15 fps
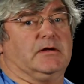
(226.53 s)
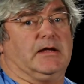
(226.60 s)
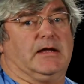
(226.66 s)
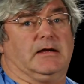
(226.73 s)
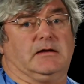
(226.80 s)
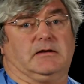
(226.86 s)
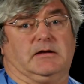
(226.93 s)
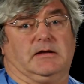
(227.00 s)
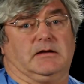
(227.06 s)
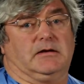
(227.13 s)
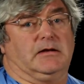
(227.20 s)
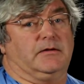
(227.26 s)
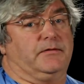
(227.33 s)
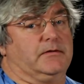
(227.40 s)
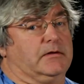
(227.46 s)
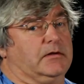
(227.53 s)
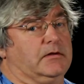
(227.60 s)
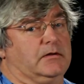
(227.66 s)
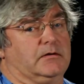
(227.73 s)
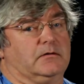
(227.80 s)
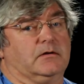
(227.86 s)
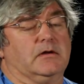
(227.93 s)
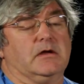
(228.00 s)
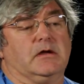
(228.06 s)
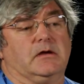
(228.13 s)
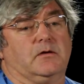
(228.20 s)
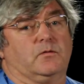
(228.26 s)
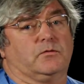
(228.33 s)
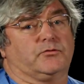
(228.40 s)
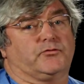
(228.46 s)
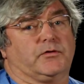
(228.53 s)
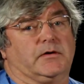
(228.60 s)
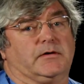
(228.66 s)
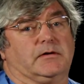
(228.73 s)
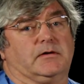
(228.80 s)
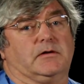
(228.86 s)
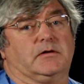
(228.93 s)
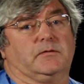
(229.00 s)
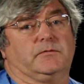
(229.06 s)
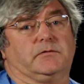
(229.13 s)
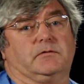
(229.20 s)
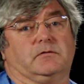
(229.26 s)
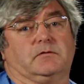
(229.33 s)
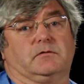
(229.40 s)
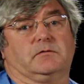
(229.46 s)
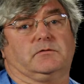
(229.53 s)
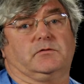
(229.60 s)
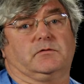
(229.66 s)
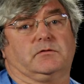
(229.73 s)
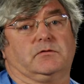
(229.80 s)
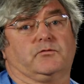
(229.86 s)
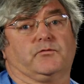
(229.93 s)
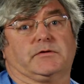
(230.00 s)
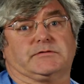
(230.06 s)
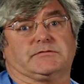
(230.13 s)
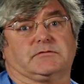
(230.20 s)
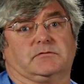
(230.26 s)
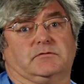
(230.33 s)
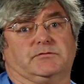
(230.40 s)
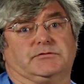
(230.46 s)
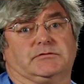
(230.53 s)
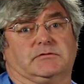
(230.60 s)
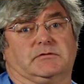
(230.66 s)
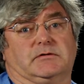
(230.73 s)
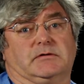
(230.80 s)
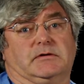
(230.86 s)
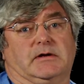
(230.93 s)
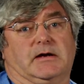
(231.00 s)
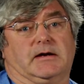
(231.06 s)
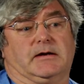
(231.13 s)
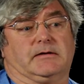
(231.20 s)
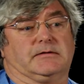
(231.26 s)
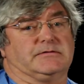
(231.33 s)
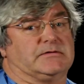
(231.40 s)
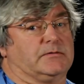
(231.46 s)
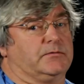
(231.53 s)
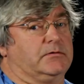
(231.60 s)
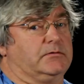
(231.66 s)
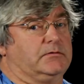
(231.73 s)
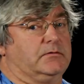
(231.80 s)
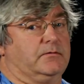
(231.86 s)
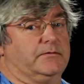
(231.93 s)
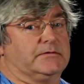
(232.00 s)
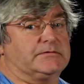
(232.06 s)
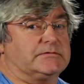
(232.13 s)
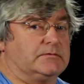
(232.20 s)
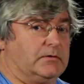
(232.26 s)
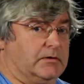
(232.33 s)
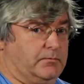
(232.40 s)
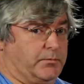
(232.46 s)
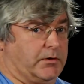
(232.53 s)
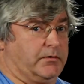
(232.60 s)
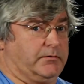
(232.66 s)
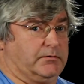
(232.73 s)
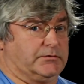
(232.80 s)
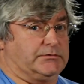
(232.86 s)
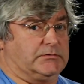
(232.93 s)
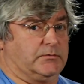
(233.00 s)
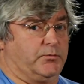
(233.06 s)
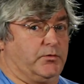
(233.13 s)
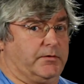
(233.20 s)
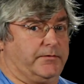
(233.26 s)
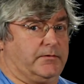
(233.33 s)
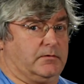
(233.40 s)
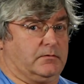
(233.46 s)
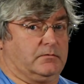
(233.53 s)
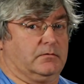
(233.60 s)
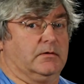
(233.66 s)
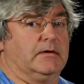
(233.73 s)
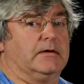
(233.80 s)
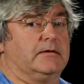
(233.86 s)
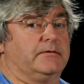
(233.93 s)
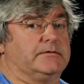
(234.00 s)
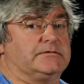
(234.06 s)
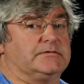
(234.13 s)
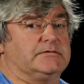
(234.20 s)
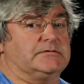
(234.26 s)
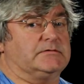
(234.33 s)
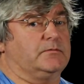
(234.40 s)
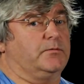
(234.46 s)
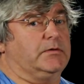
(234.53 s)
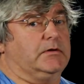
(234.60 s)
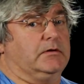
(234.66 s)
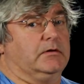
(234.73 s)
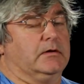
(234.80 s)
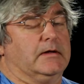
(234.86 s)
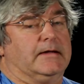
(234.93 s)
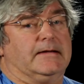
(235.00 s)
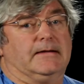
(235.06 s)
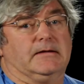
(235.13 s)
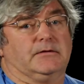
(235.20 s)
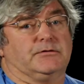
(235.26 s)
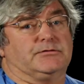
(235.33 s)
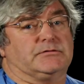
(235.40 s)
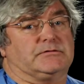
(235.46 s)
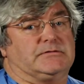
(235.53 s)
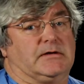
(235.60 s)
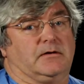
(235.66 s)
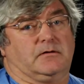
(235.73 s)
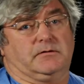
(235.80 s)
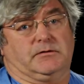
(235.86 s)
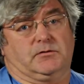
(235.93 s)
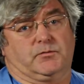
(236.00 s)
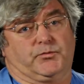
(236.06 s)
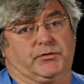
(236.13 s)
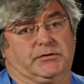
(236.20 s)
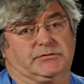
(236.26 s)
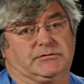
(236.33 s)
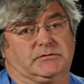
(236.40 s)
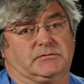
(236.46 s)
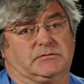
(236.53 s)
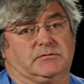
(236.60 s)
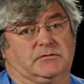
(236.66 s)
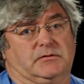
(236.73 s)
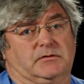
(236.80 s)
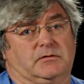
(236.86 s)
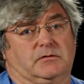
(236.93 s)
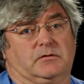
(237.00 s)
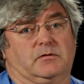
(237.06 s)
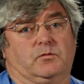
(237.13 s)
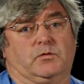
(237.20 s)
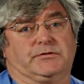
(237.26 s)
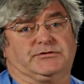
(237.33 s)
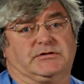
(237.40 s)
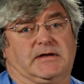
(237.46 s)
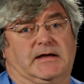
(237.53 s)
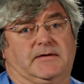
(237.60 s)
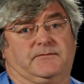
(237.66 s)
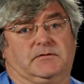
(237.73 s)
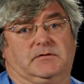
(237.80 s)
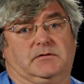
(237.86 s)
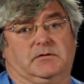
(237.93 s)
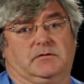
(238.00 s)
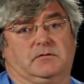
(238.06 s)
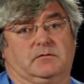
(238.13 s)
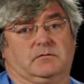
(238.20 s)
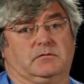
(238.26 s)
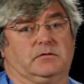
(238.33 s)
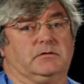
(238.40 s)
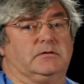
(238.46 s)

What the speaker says: And at the end, we'll try to come to a good resolution, because I'm going to do this in partnership with you. This isn't me just telling you or preaching to you what you have to do.